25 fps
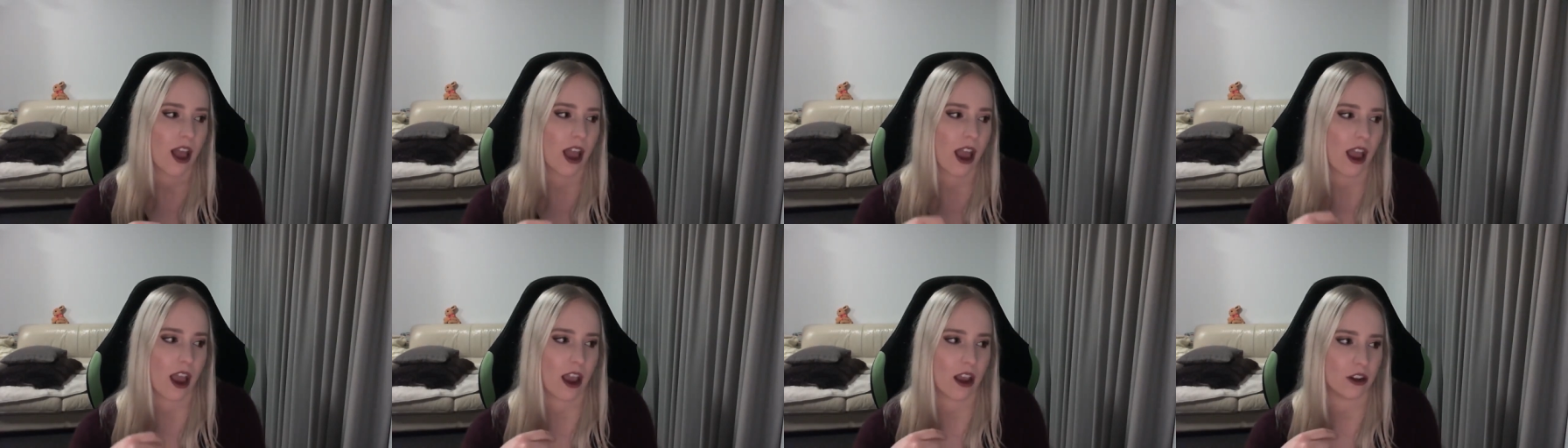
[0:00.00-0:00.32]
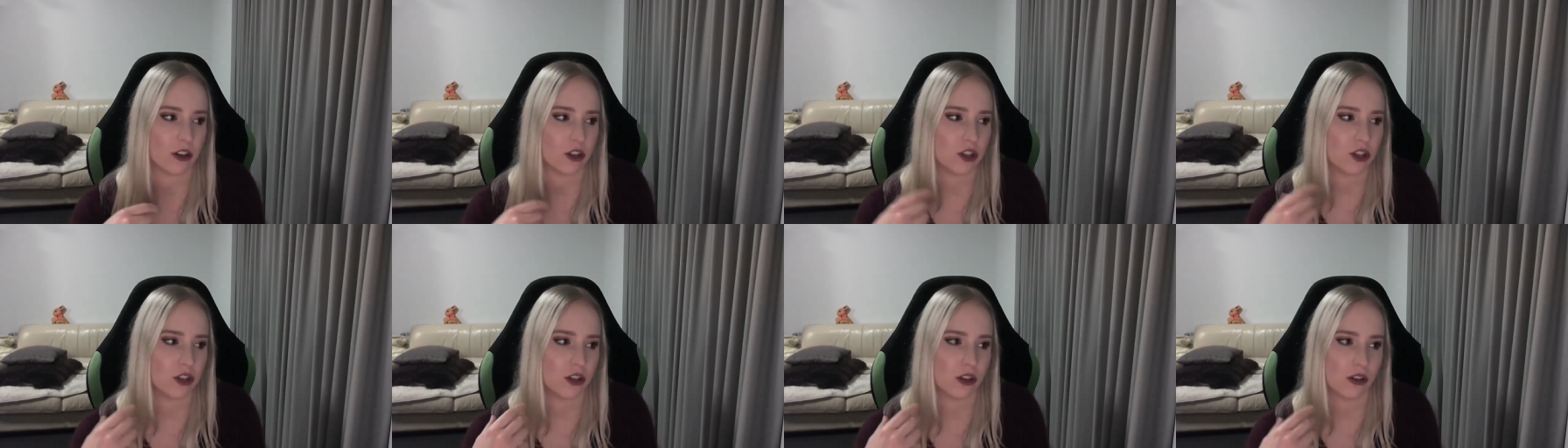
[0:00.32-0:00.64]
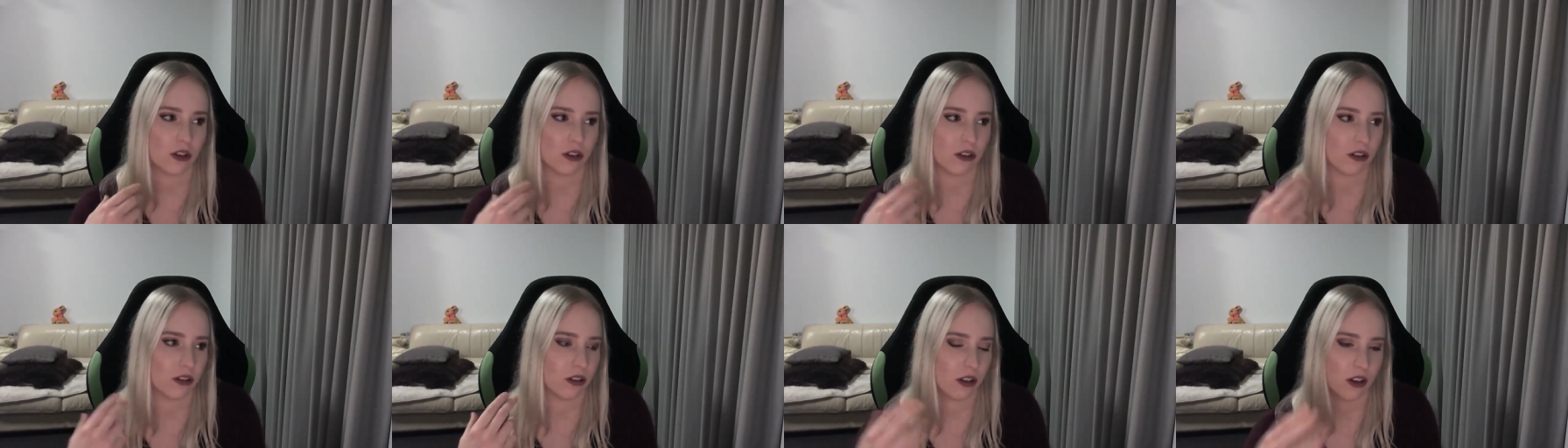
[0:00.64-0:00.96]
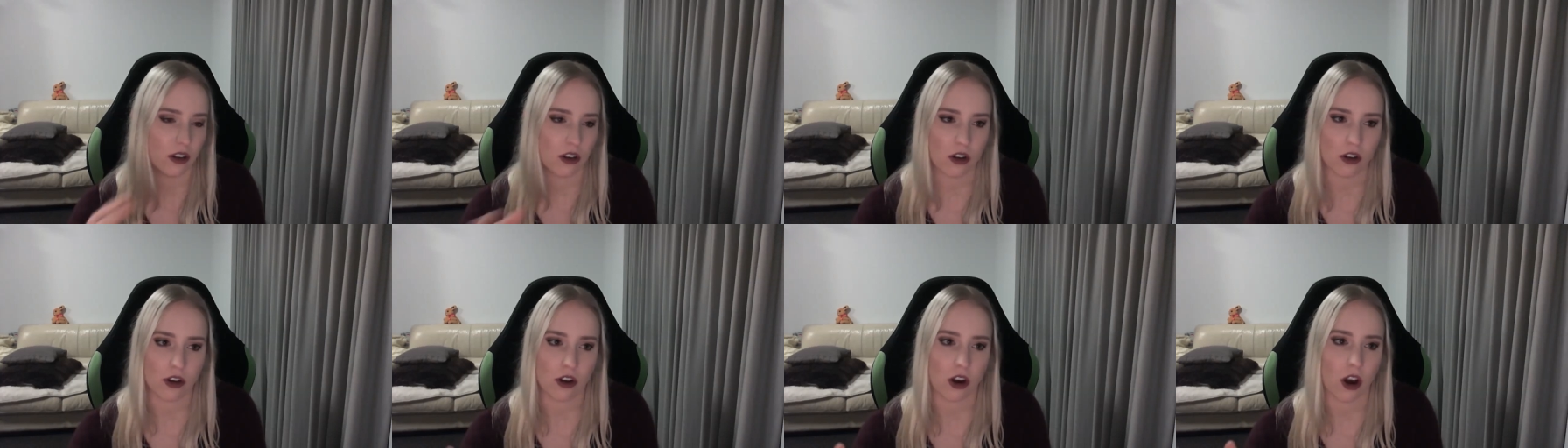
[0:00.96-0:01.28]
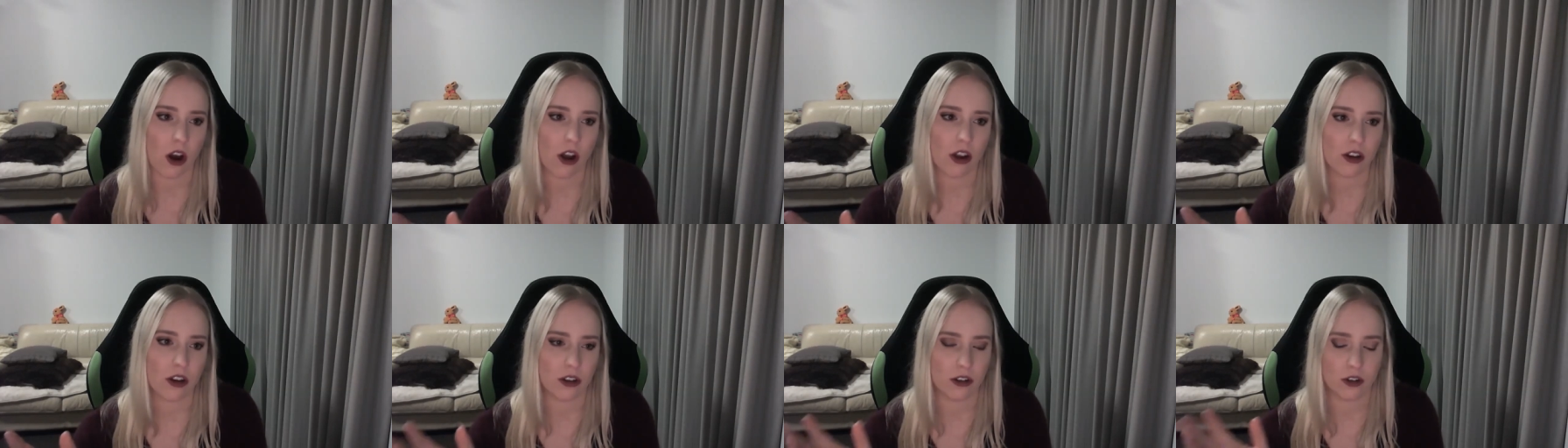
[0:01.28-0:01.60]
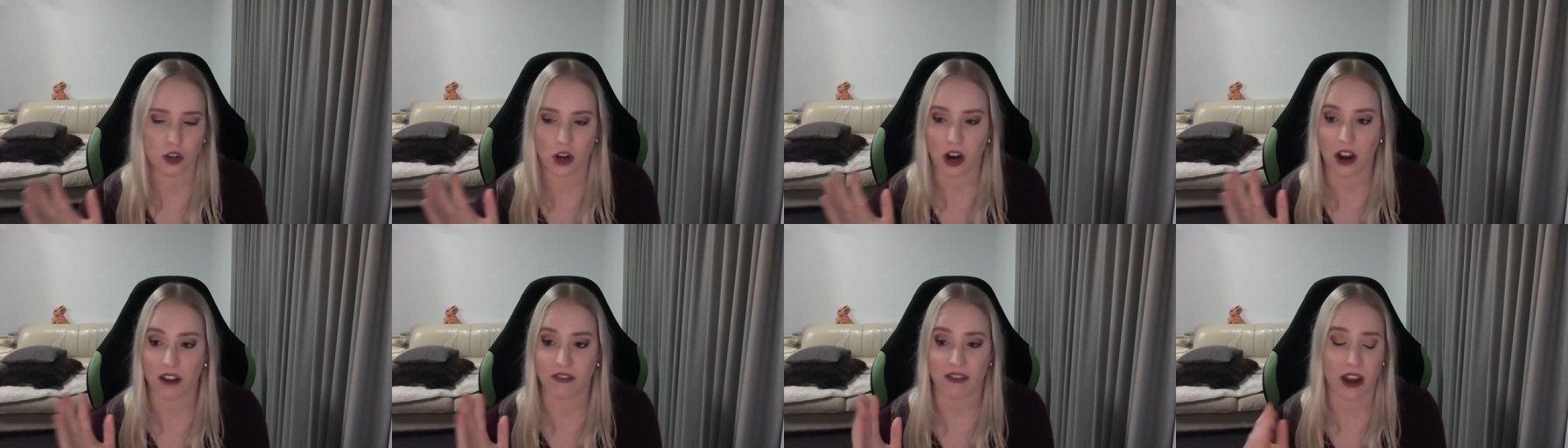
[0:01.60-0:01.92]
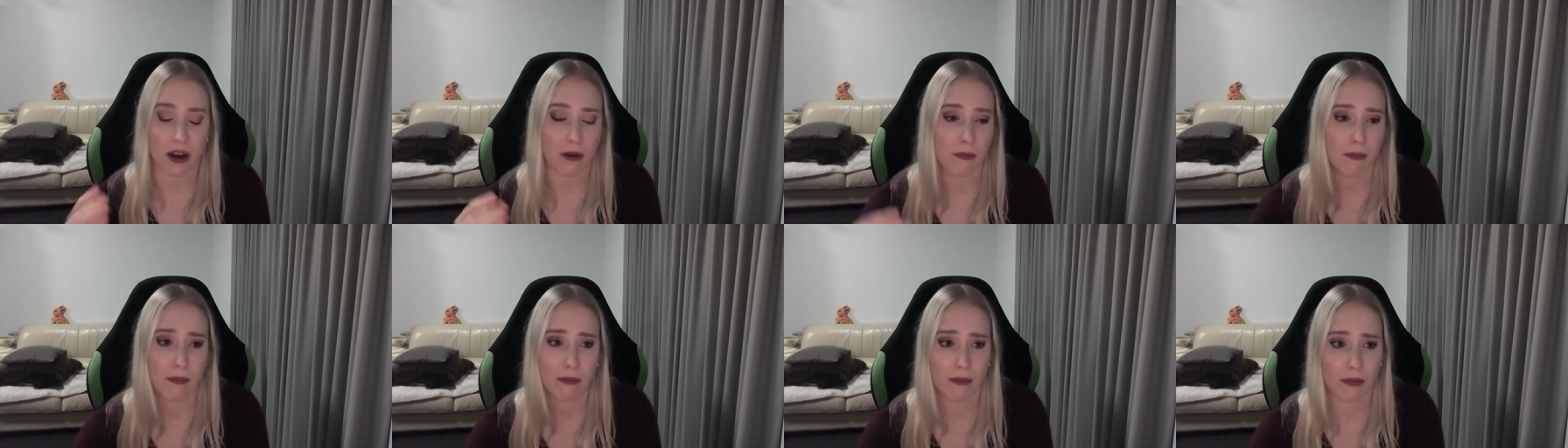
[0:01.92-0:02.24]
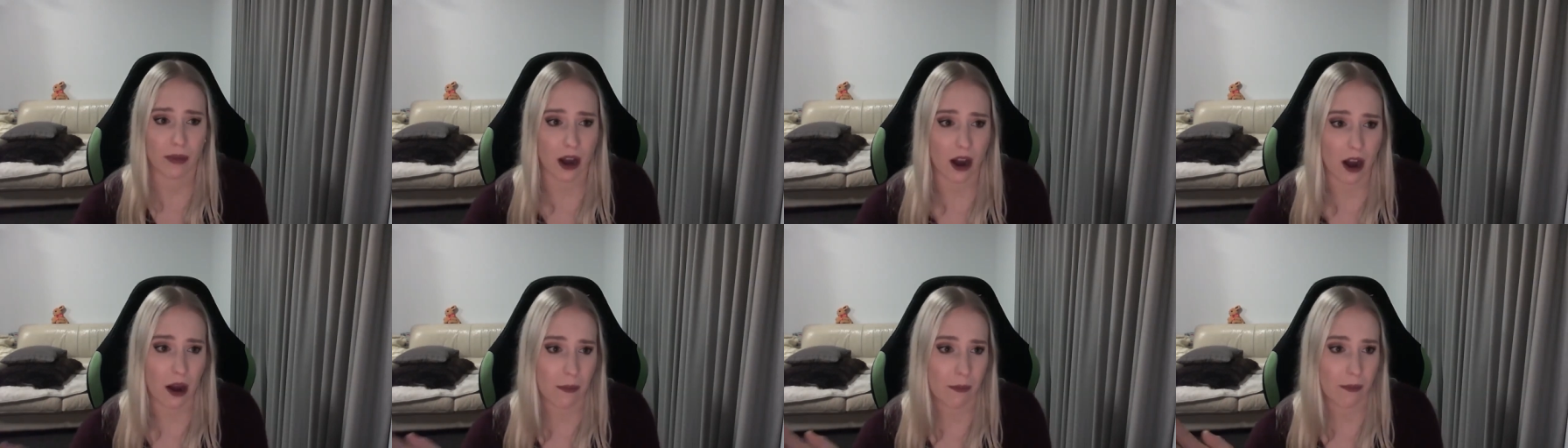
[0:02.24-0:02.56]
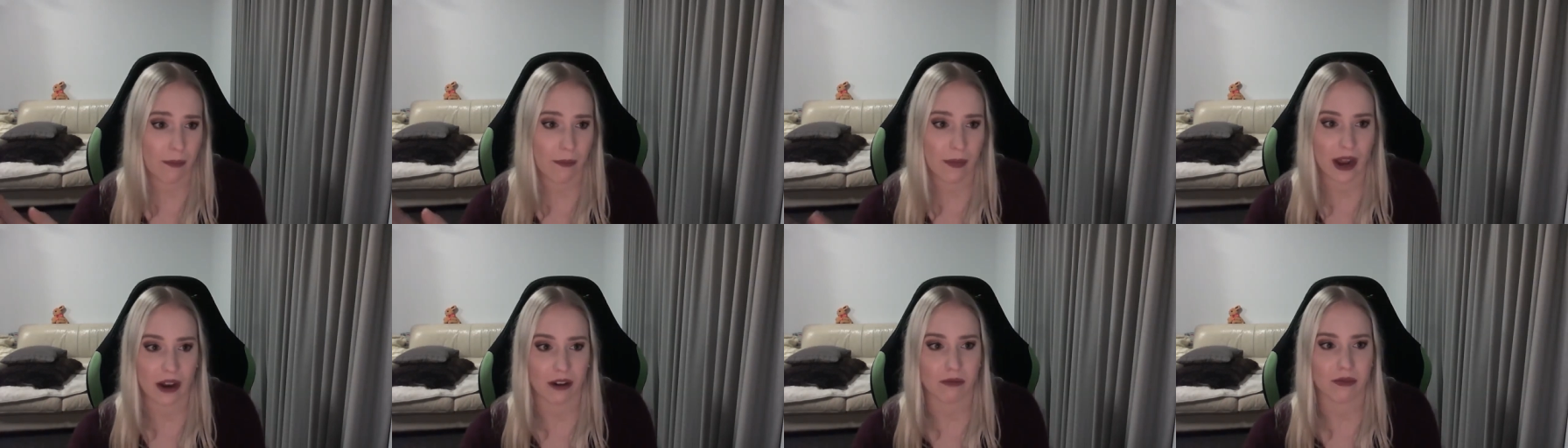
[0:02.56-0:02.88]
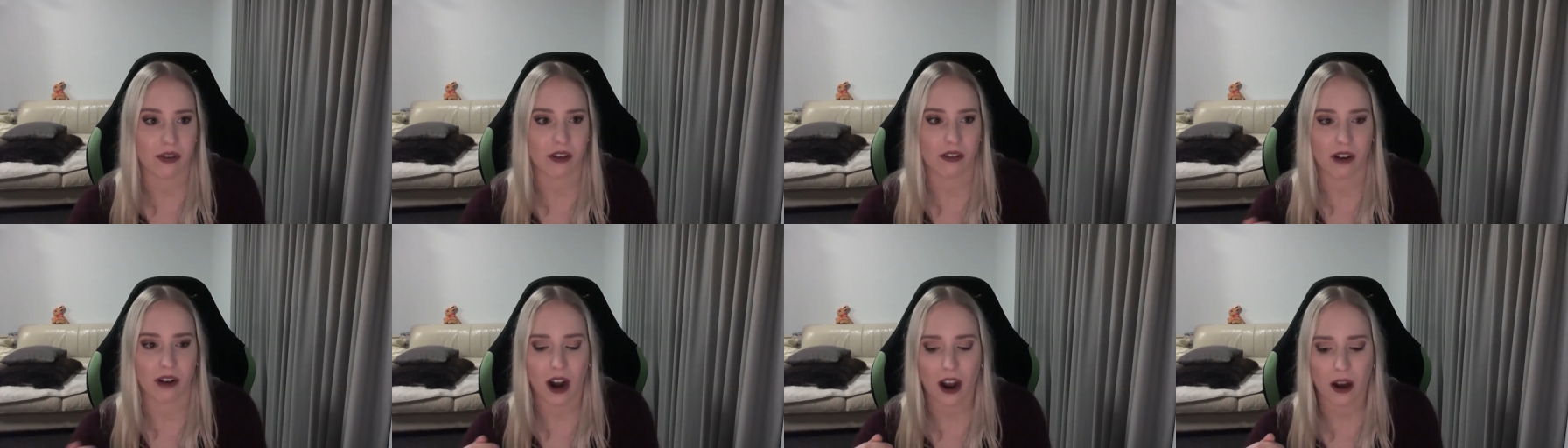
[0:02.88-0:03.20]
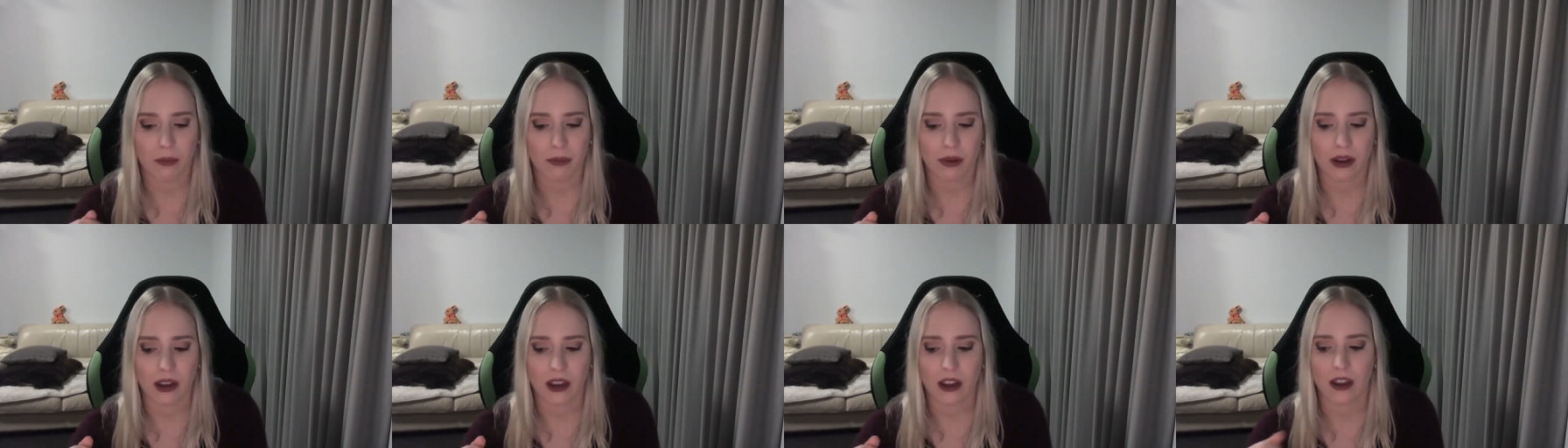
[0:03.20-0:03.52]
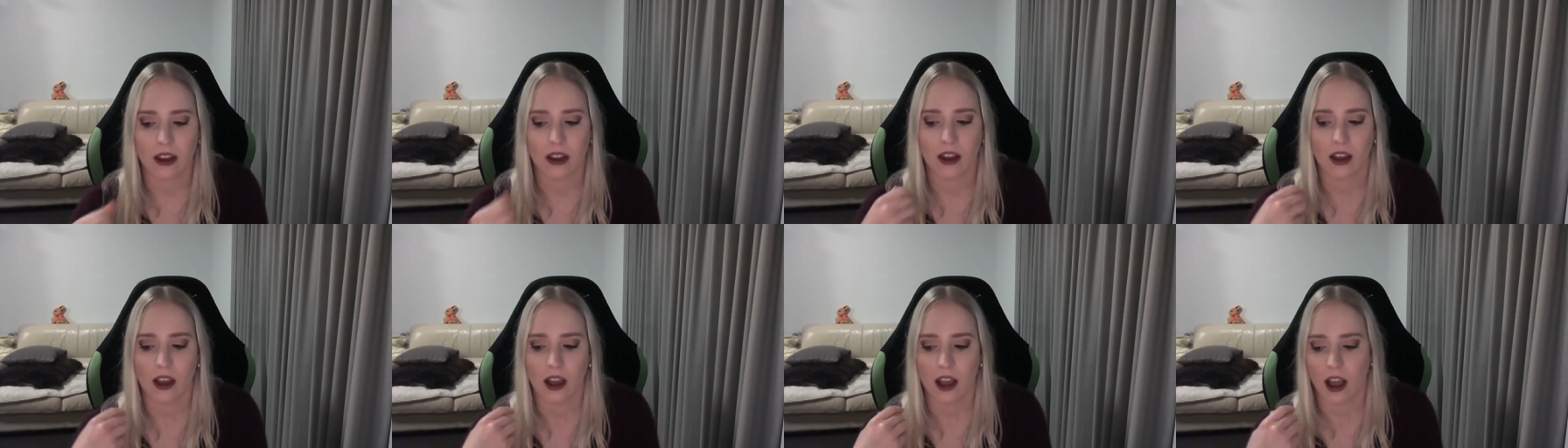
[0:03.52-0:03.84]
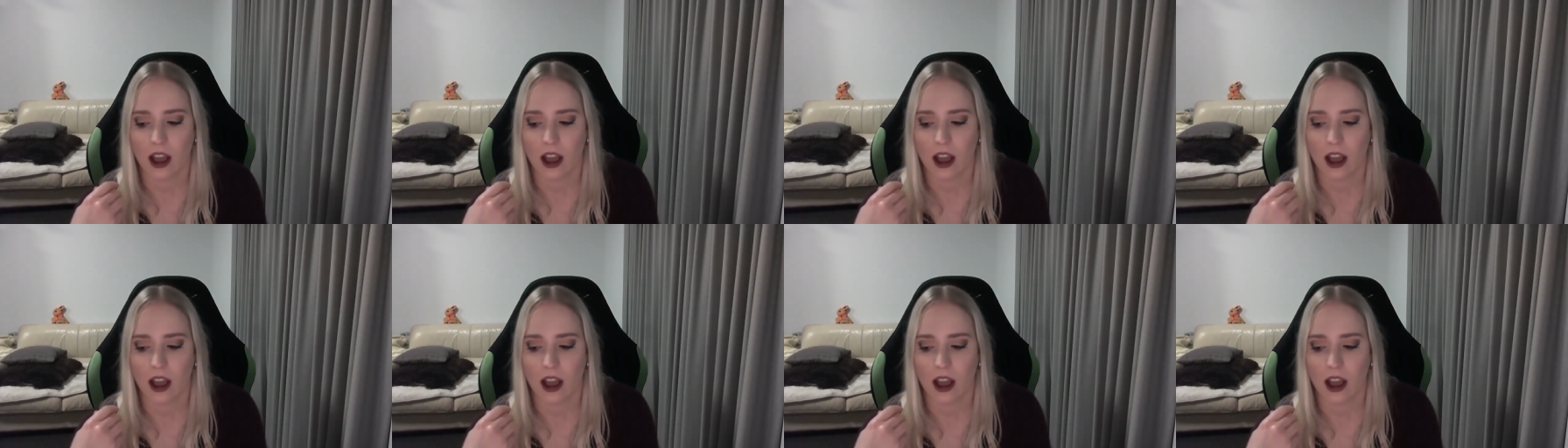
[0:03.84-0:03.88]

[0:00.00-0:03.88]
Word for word: and you you go you drive up um, Mount Merapi